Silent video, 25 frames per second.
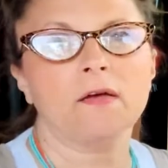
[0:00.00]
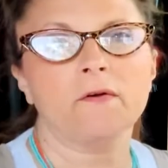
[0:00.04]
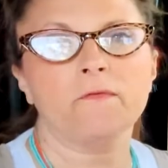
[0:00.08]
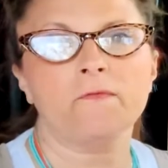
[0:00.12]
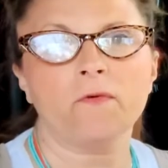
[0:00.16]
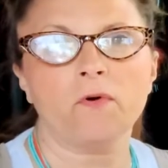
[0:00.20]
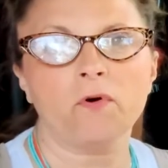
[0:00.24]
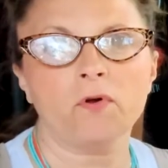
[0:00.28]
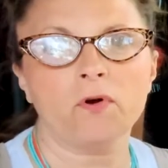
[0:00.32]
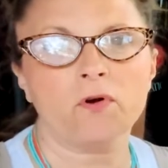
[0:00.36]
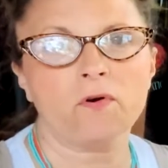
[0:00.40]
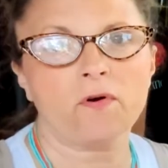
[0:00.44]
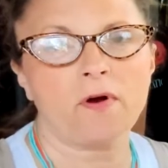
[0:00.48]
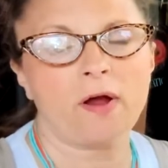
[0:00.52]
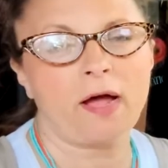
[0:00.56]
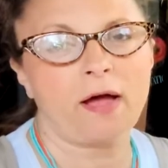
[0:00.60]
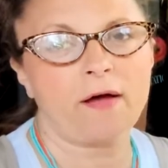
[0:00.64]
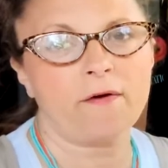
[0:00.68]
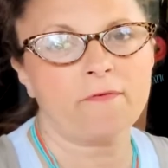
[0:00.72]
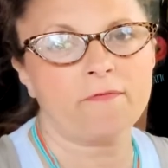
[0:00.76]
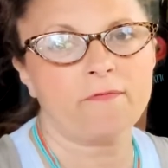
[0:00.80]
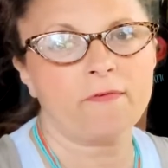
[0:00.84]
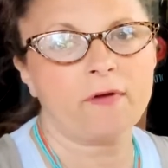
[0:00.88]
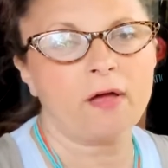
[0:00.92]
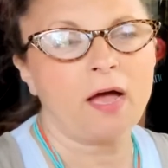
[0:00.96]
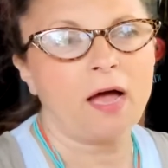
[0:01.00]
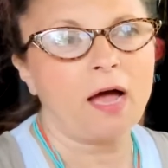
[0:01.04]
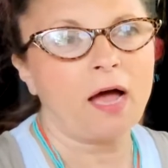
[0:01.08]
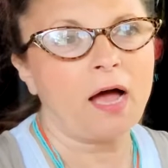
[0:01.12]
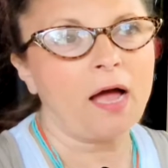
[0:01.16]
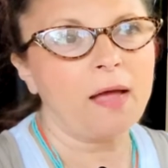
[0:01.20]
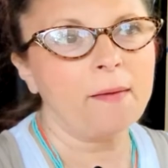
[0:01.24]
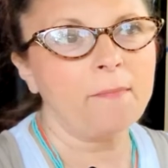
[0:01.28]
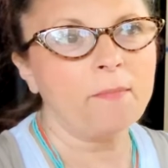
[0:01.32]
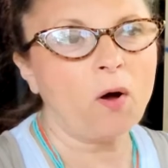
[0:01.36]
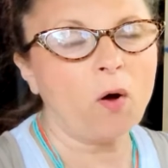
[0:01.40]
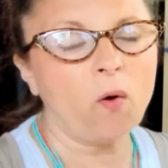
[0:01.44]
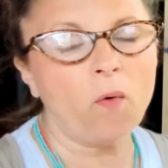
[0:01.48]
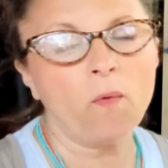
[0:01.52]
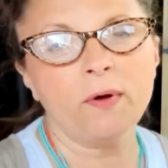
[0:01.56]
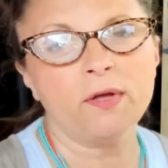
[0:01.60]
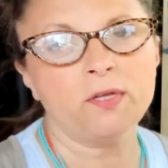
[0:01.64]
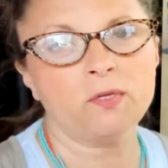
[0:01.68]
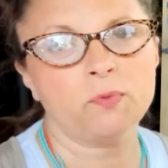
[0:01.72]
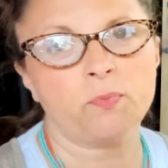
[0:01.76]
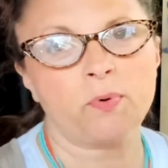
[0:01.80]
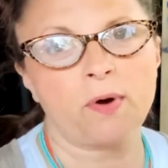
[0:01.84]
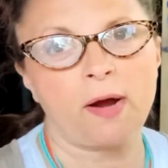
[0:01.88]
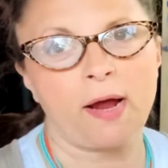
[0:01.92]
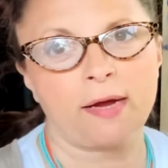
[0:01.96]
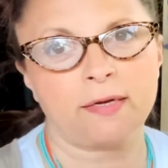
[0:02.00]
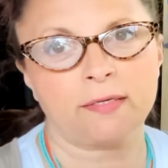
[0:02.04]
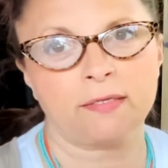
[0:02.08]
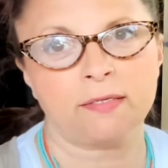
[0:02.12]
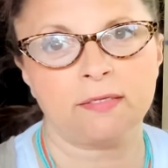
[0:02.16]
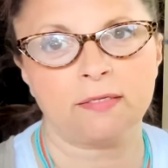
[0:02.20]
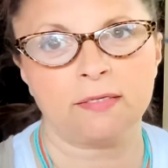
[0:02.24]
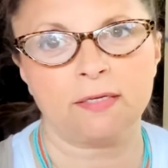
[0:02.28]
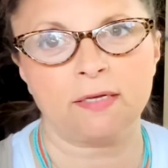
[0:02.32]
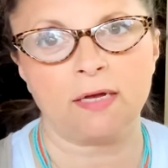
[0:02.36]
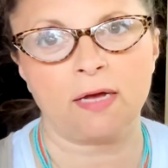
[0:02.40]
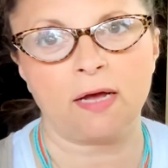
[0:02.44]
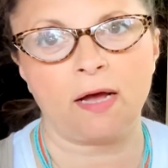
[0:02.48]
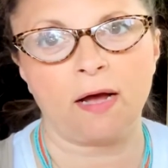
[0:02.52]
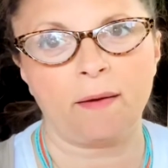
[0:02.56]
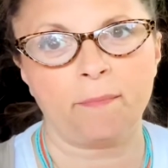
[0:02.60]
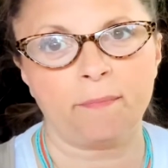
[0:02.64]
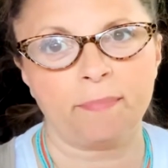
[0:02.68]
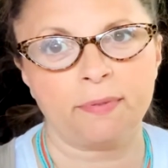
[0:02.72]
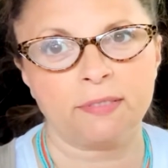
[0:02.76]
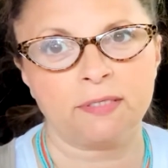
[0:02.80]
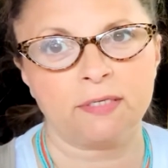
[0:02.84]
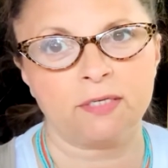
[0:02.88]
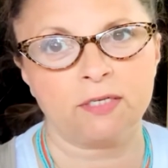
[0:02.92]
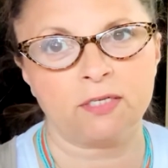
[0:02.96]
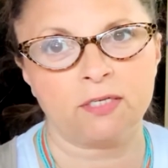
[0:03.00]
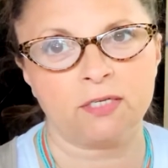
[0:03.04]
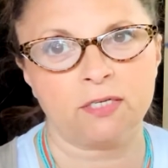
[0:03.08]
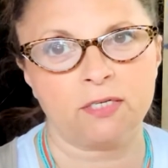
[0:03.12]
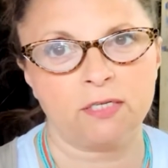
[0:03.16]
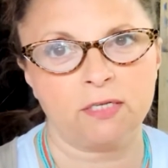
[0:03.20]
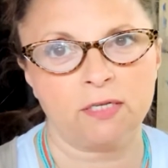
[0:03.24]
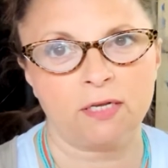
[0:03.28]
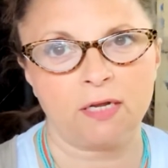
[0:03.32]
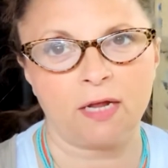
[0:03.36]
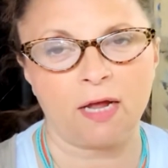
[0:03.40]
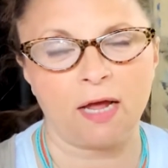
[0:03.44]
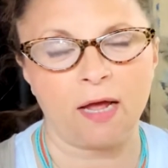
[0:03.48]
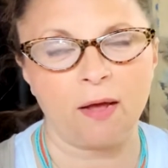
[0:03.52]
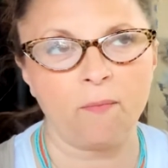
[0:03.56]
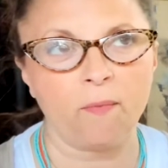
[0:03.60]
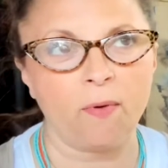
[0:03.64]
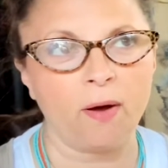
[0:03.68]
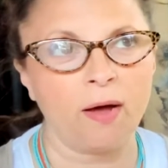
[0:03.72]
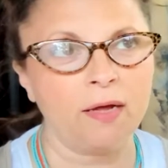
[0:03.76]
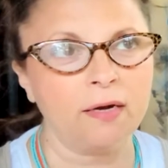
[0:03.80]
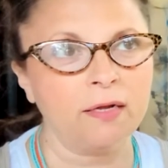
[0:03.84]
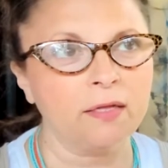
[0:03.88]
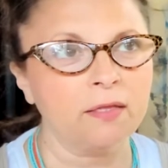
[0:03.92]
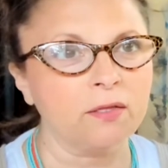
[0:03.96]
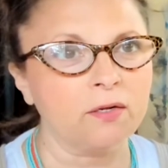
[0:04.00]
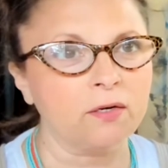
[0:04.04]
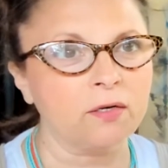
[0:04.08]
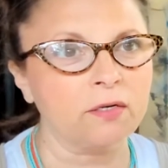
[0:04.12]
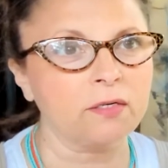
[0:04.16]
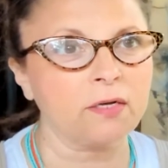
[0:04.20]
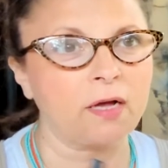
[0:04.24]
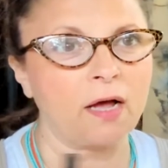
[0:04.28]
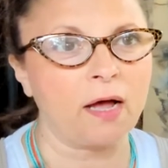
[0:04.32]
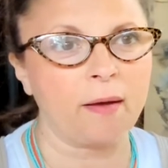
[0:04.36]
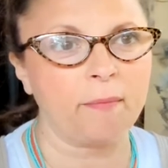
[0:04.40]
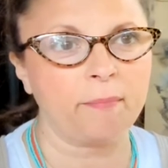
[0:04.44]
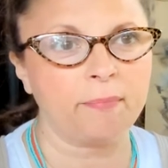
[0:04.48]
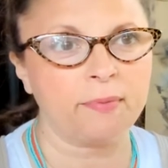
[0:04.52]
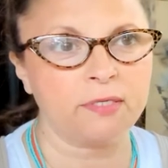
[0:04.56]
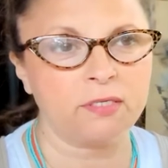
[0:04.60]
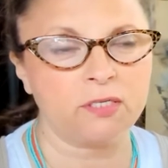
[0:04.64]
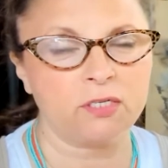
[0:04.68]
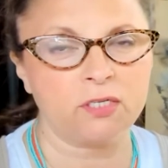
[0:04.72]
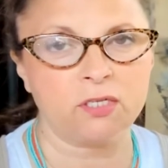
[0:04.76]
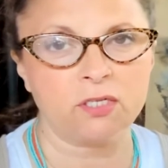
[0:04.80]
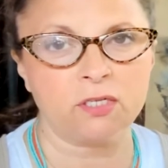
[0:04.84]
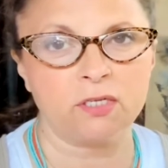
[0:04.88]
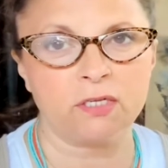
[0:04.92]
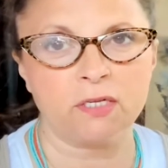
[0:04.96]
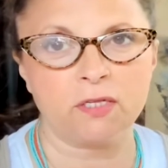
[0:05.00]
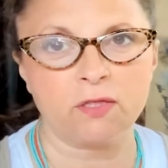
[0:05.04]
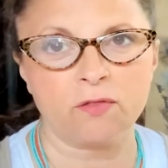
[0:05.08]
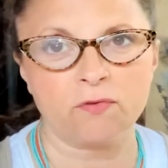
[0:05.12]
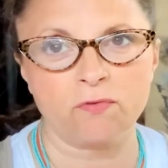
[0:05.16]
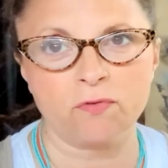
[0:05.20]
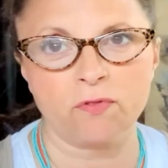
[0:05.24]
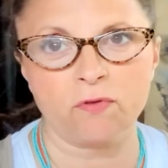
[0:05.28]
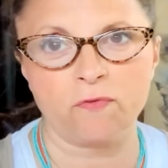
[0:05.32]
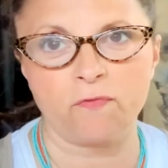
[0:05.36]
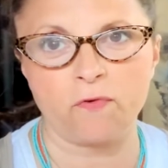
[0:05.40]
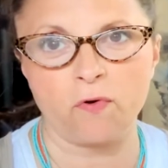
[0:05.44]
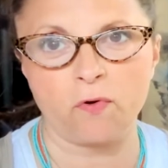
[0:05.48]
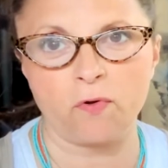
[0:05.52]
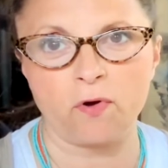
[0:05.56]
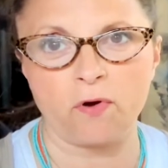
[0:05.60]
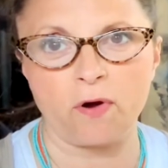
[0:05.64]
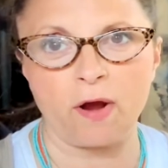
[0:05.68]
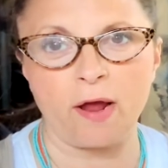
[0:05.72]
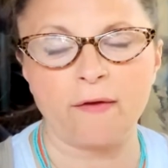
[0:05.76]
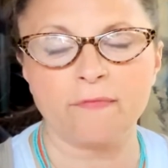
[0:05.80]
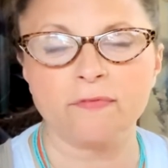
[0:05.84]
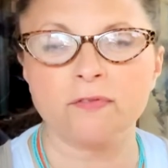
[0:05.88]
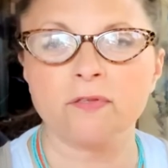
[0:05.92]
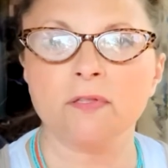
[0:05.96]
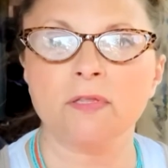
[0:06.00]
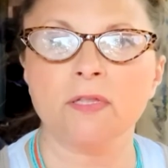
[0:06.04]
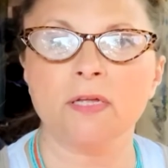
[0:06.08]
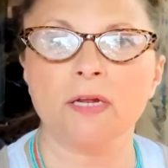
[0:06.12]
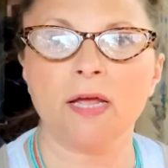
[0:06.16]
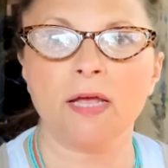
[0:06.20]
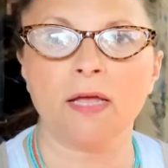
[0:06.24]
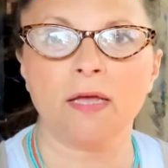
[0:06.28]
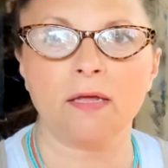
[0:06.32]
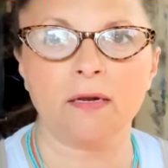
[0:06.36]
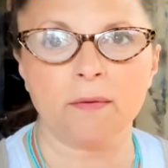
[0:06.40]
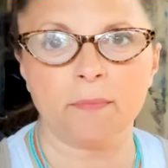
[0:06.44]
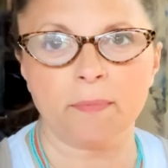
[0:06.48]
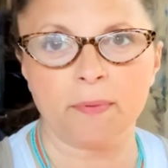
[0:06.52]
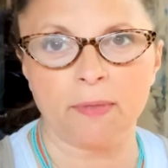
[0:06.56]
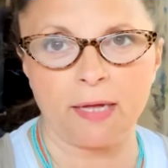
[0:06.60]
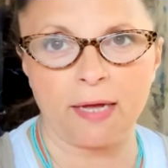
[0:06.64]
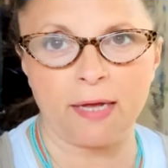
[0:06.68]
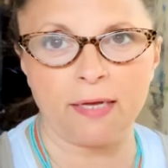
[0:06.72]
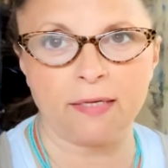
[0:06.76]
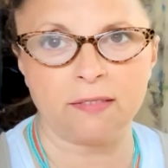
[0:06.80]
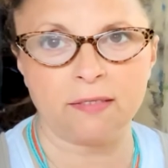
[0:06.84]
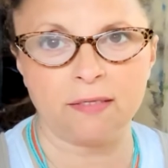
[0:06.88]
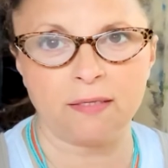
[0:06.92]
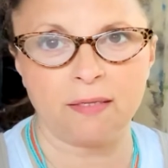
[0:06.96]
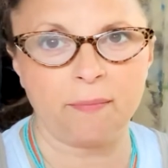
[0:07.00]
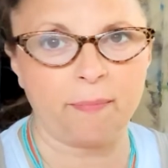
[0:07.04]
a photograph, I'm always practicing composition. I want to learn composition through the photograph so then I can apply it to the